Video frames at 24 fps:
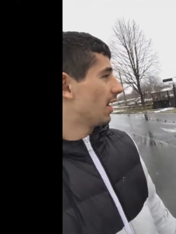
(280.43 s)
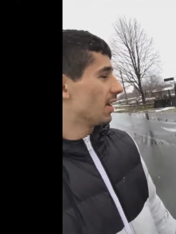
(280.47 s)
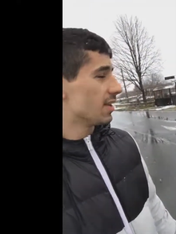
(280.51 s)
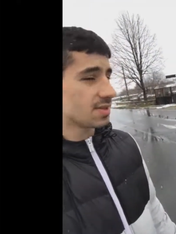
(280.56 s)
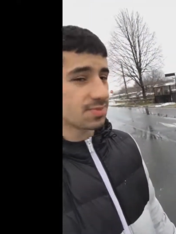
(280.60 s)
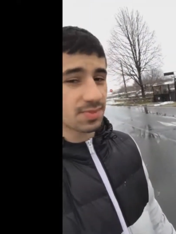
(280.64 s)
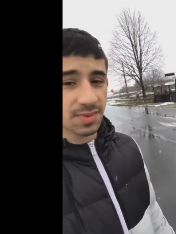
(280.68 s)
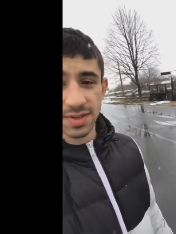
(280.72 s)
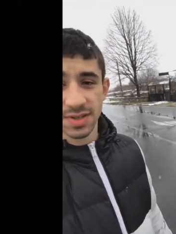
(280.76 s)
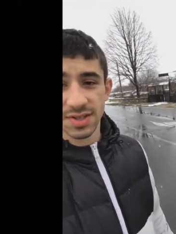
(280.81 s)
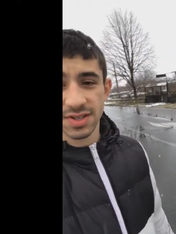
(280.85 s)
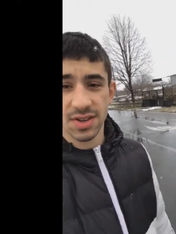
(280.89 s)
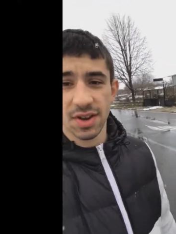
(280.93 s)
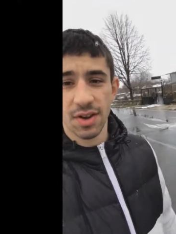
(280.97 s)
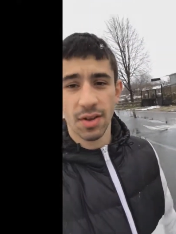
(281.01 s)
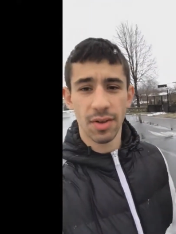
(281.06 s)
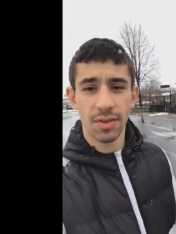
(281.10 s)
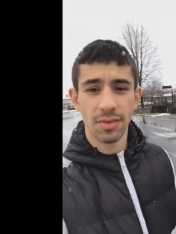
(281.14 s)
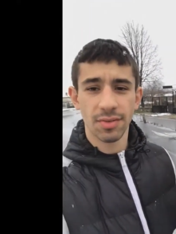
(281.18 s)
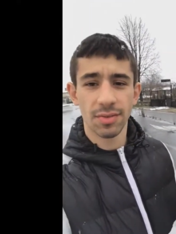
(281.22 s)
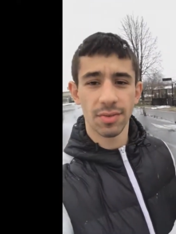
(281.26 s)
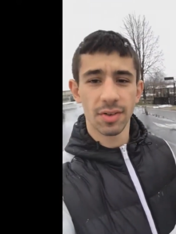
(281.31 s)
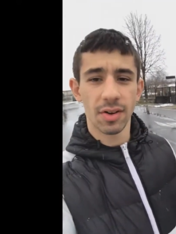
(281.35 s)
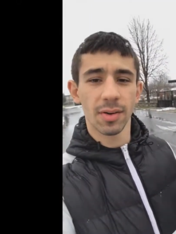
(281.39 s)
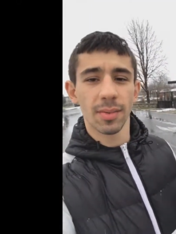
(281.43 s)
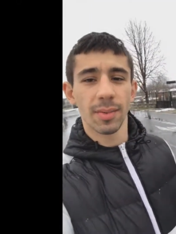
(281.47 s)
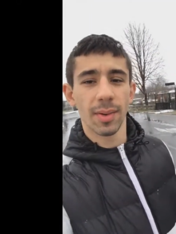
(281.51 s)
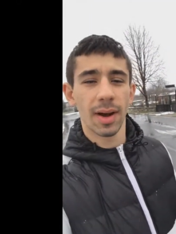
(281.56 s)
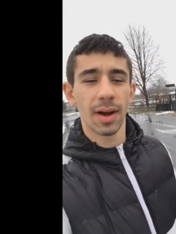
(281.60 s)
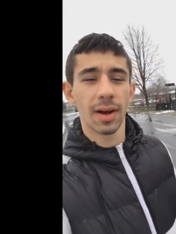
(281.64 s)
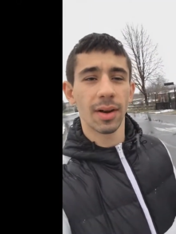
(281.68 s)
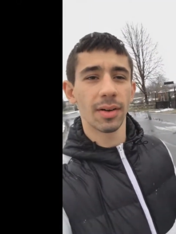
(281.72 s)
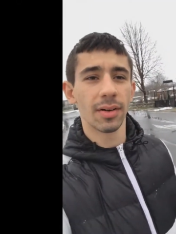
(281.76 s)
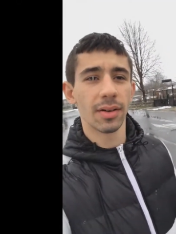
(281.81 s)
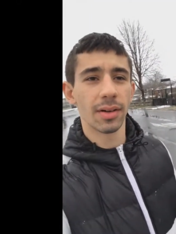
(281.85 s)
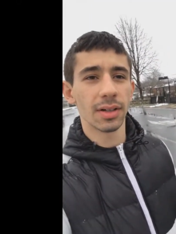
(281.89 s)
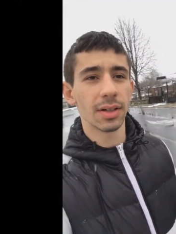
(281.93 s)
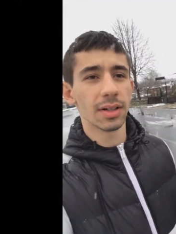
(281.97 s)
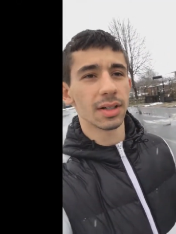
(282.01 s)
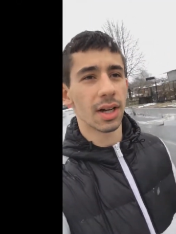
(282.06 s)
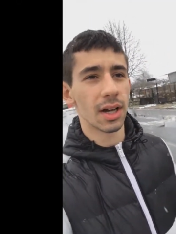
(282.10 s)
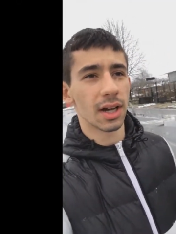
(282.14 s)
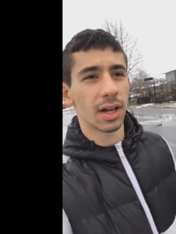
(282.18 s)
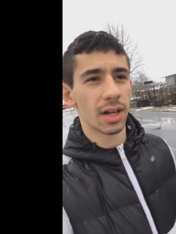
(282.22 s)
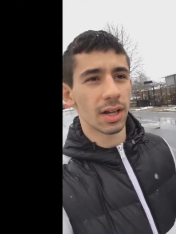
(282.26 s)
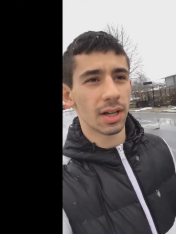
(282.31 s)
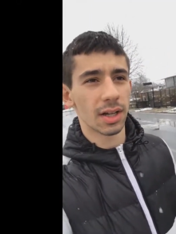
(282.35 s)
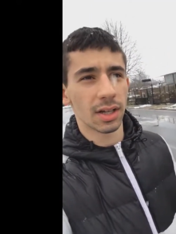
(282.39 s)
It's been snowing for about,
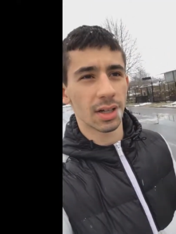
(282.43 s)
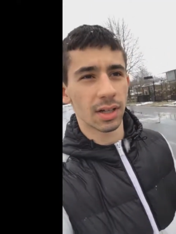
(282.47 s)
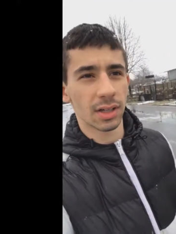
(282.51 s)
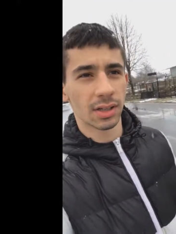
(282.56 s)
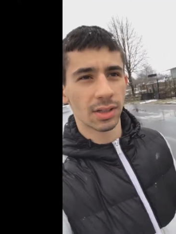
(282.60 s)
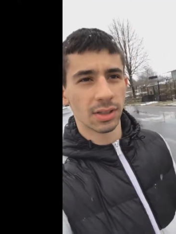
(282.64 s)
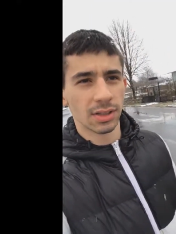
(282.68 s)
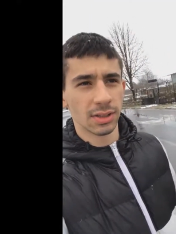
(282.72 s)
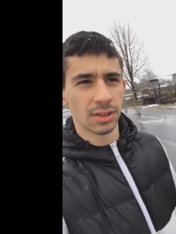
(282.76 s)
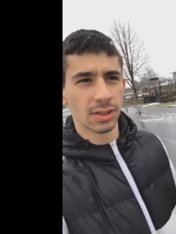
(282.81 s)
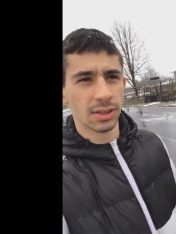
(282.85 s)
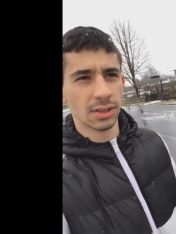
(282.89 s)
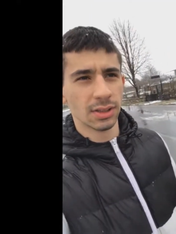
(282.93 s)
I